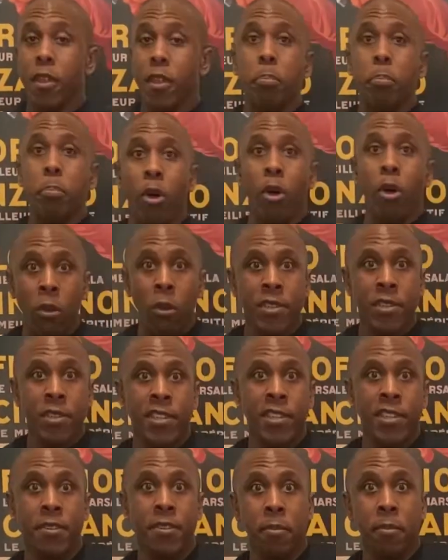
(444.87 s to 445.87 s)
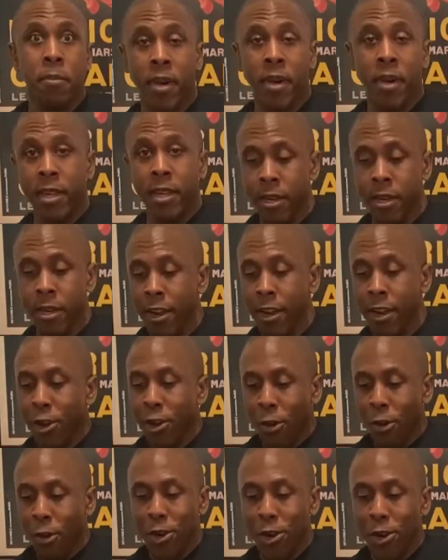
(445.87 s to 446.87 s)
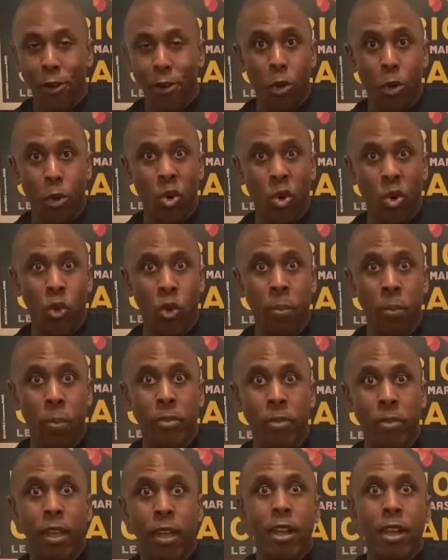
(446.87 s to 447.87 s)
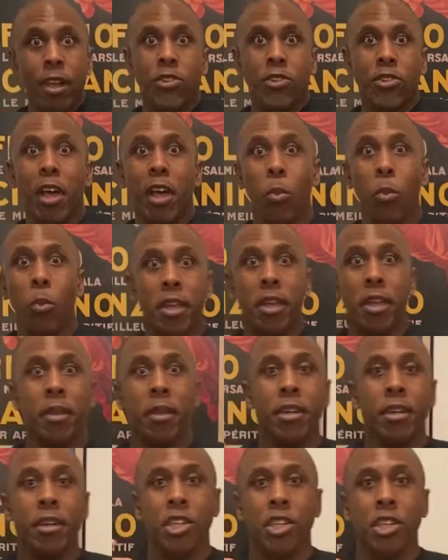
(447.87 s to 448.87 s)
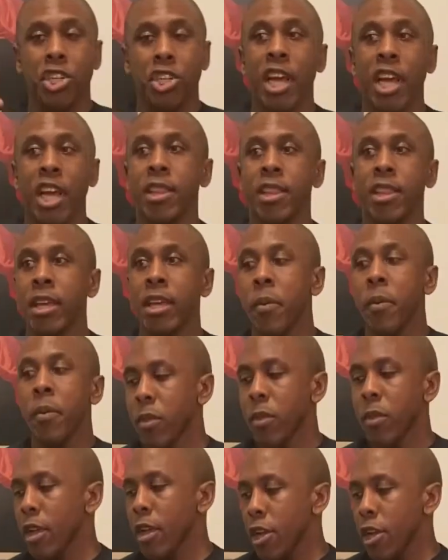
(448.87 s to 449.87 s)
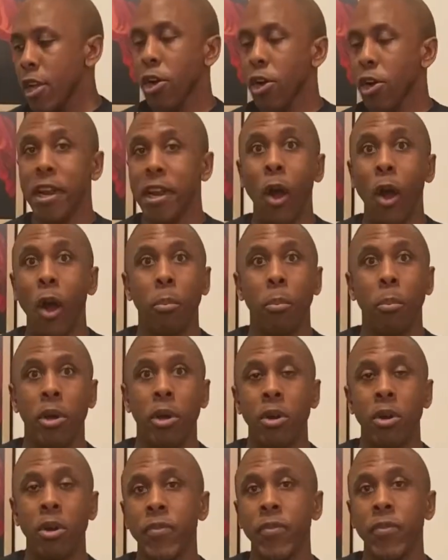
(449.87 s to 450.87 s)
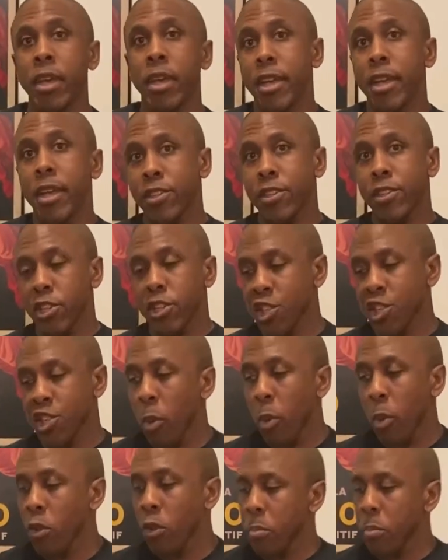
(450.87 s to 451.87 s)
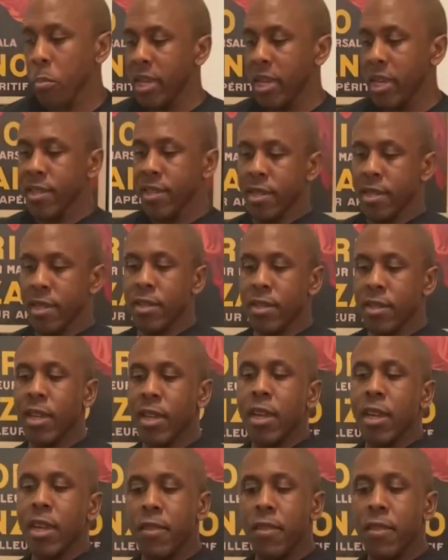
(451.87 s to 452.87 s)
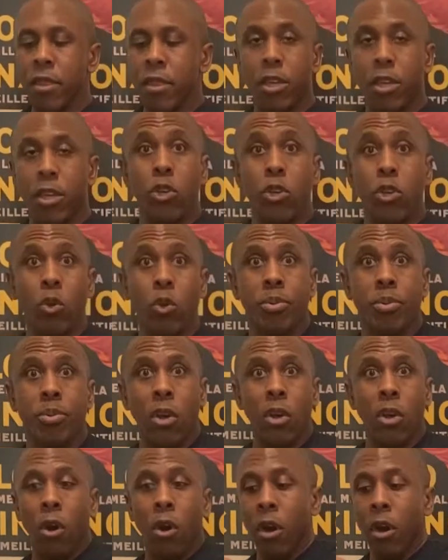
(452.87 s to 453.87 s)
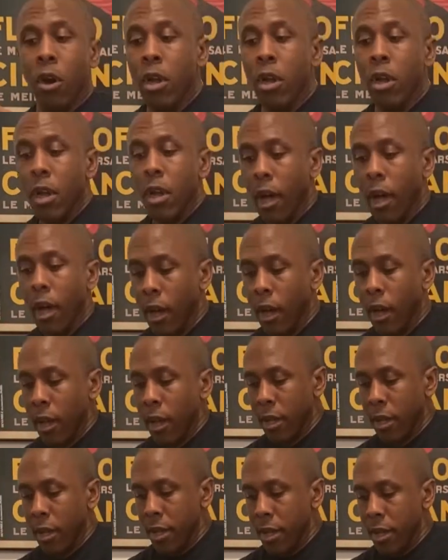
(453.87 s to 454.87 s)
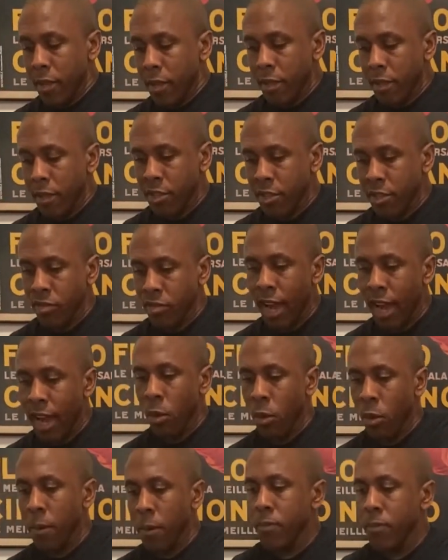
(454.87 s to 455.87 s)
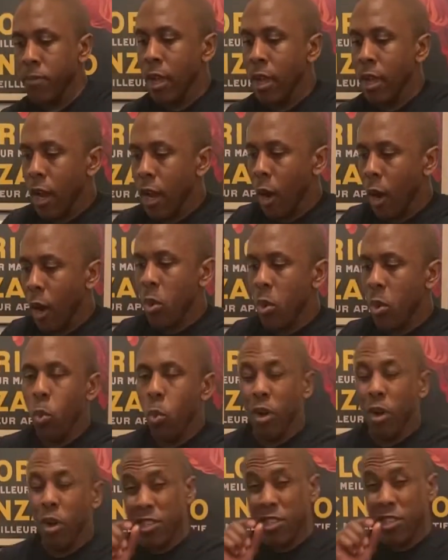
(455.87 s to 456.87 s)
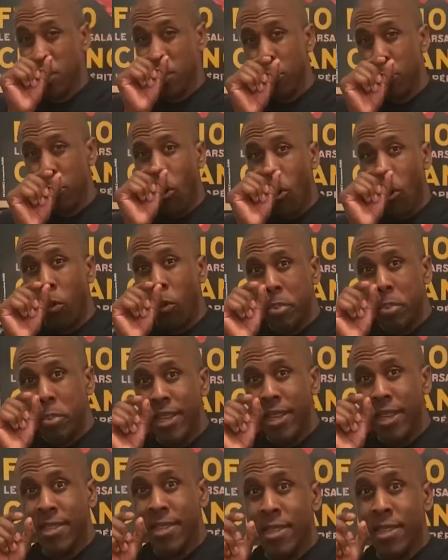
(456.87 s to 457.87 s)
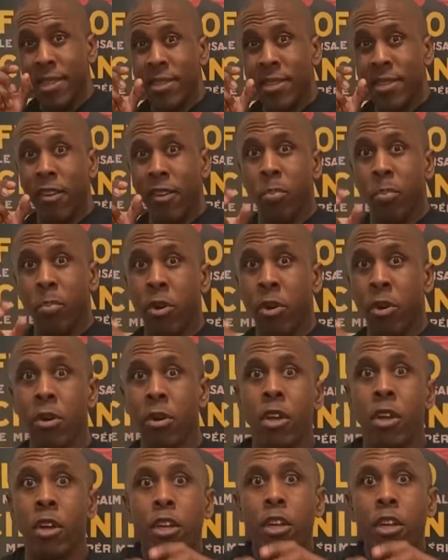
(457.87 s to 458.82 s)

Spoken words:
the pulse button on our RoboCoupe so that we gently cut our butter into smaller pieces than the cubes are in this flour. We want small pieces of butter